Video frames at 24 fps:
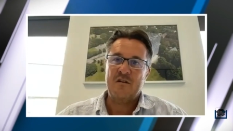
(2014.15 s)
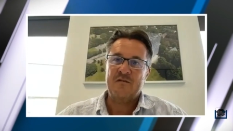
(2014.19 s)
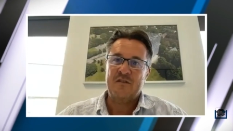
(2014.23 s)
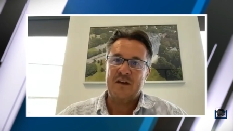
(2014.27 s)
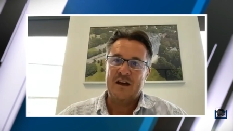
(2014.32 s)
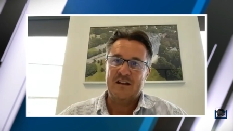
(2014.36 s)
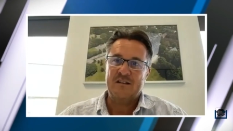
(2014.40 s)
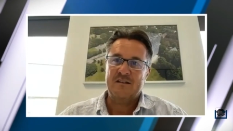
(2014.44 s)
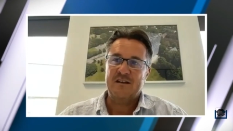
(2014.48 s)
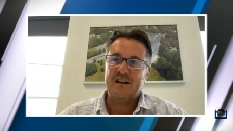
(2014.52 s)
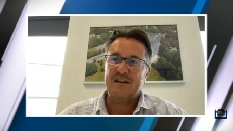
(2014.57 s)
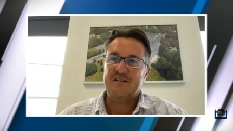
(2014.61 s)
of
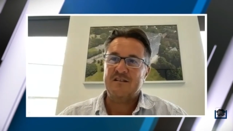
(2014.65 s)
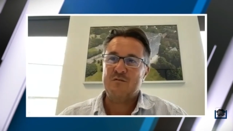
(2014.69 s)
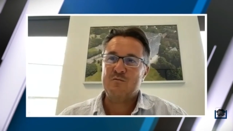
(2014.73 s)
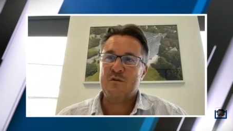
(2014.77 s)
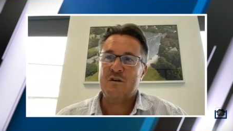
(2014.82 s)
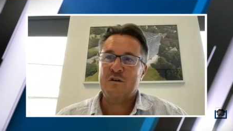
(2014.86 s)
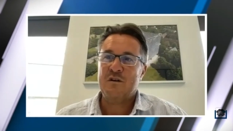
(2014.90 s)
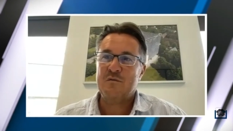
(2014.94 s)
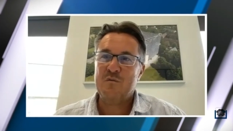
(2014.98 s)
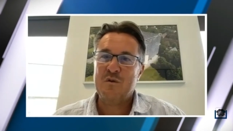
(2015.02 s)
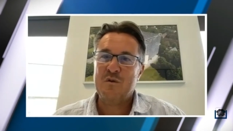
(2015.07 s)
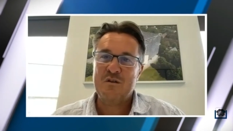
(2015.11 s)
that data
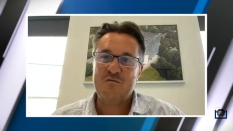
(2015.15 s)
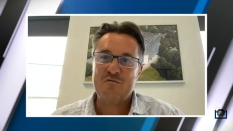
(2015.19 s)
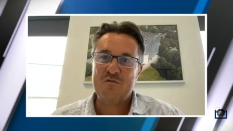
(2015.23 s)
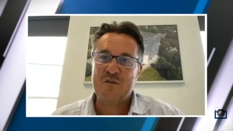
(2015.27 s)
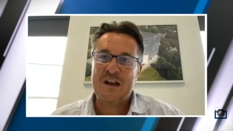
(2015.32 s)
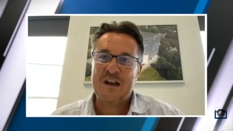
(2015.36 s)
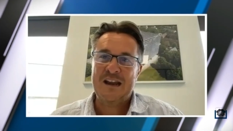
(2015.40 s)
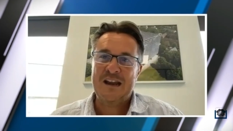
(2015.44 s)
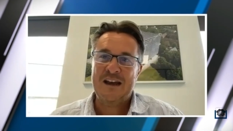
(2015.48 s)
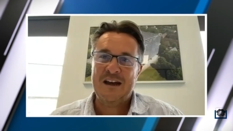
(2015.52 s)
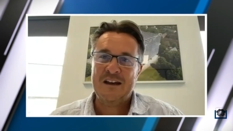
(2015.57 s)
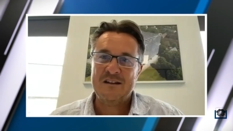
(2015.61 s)
weren't, weren't
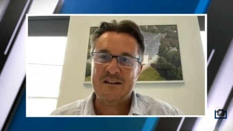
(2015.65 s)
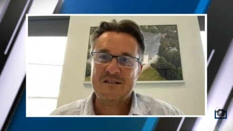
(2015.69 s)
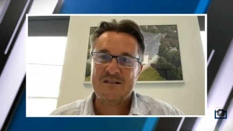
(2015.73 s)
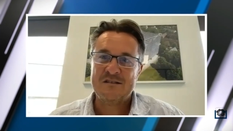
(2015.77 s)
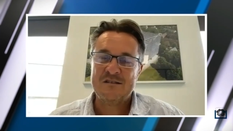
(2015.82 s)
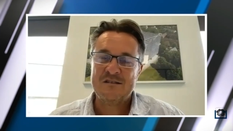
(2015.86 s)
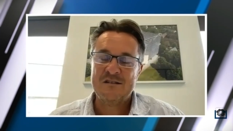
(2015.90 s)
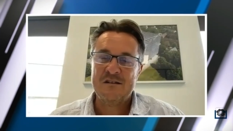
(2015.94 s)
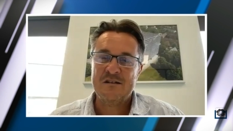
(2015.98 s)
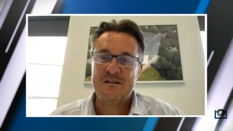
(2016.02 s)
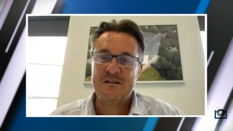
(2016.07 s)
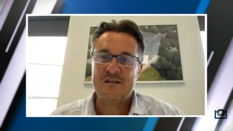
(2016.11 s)
really
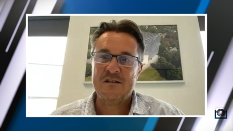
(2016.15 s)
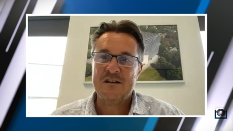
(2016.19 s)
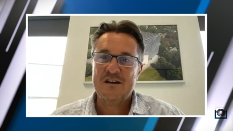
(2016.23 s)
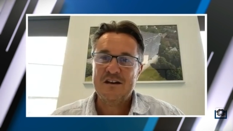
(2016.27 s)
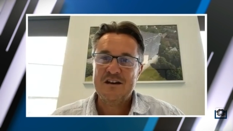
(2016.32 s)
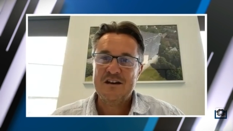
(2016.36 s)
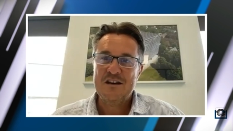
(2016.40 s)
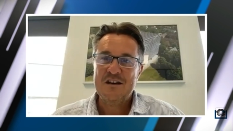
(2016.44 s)
understood.